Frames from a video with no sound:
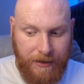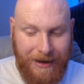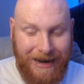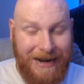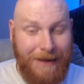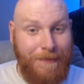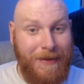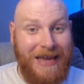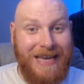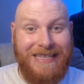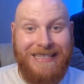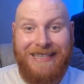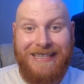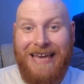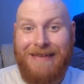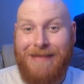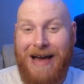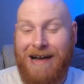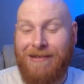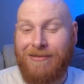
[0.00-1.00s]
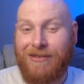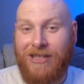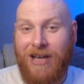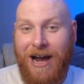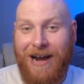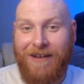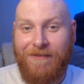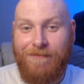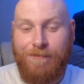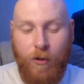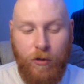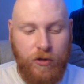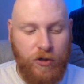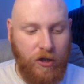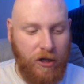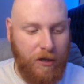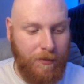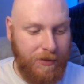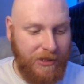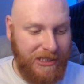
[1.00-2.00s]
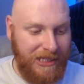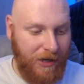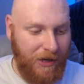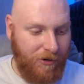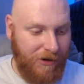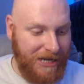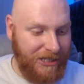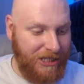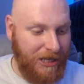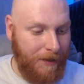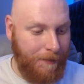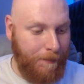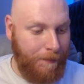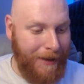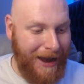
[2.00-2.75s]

And the biggest team outside of Portugal and Brazil are actually